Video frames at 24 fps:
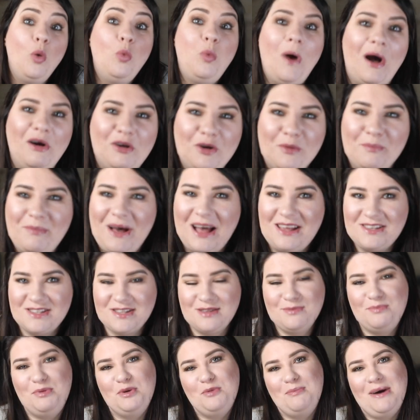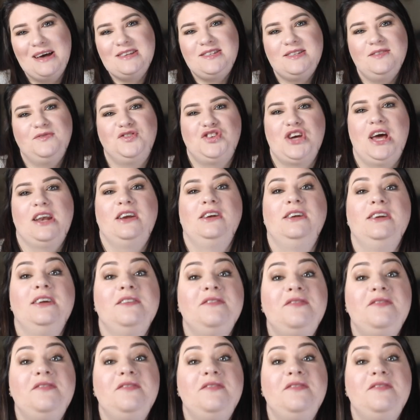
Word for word: Welcome back to the Bull Mastiff channel.